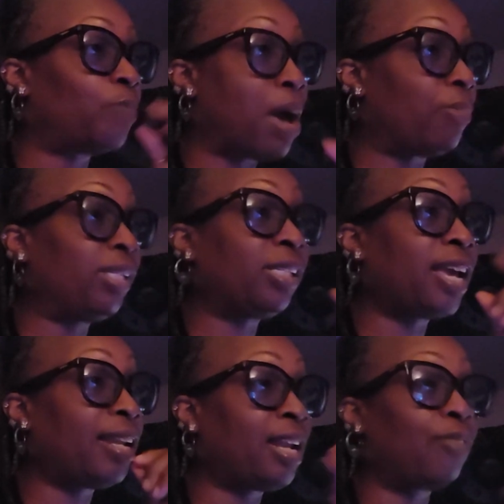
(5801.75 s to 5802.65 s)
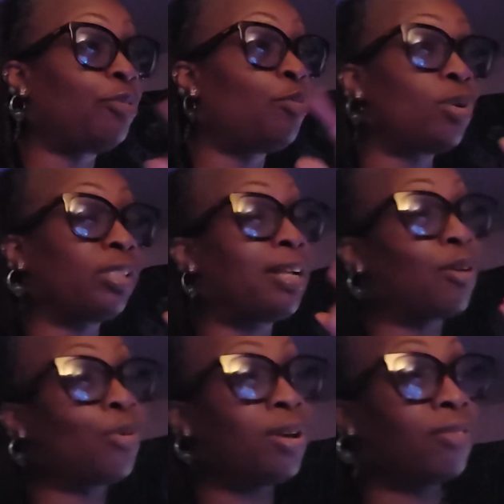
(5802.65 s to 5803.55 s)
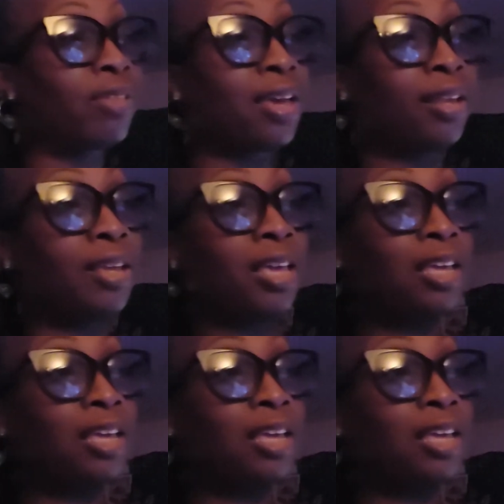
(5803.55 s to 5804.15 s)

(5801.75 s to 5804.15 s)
by me saying that, if you was not aware of that,